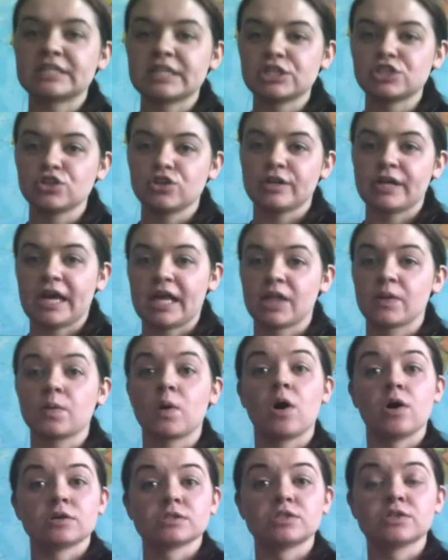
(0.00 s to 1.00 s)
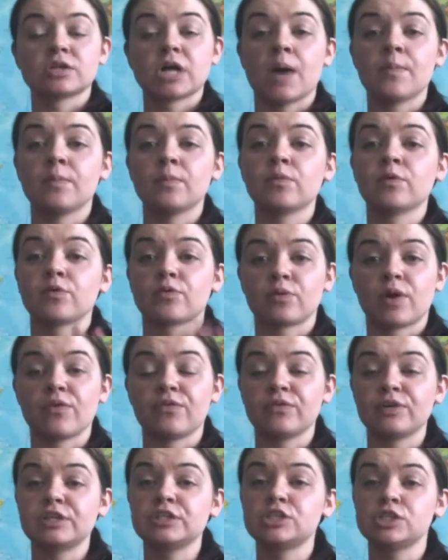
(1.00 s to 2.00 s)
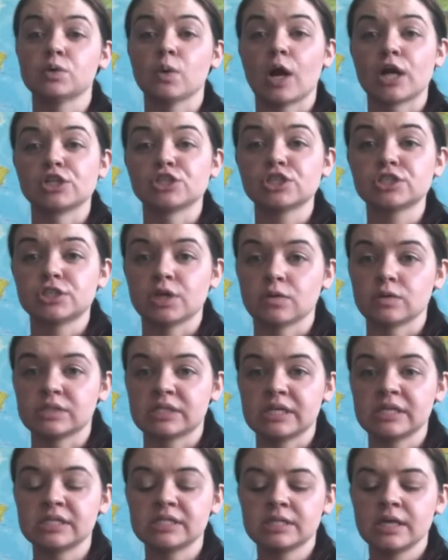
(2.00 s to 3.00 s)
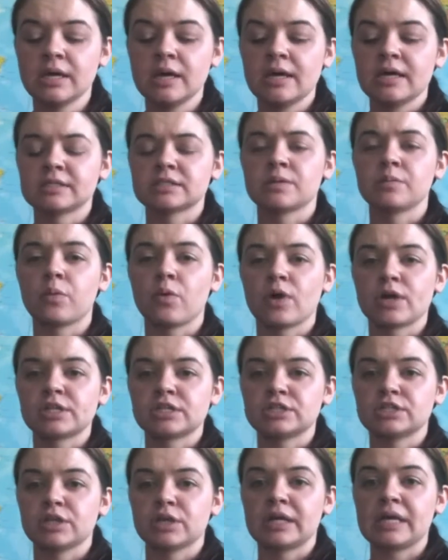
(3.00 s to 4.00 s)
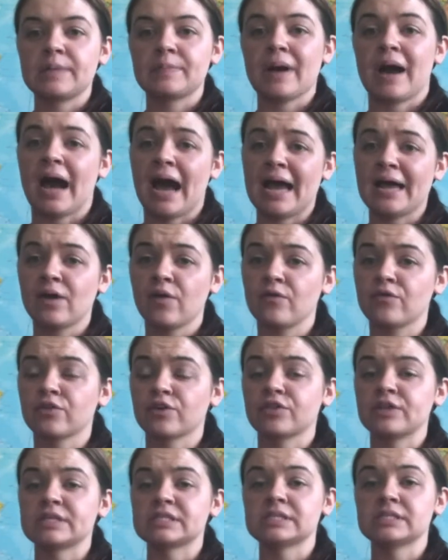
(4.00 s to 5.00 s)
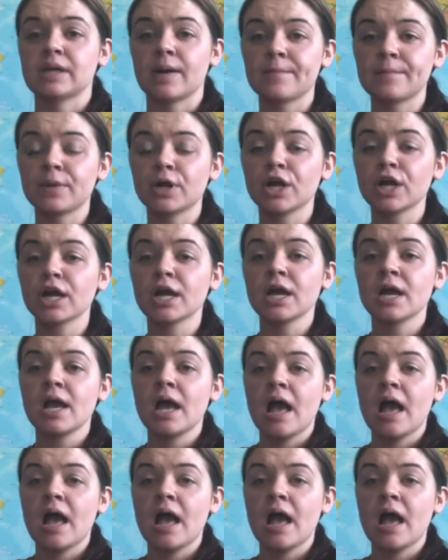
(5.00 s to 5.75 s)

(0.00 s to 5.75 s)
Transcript: Digital Inhaler will also come with roughly 200 doses. It's important to keep an eye out for this number.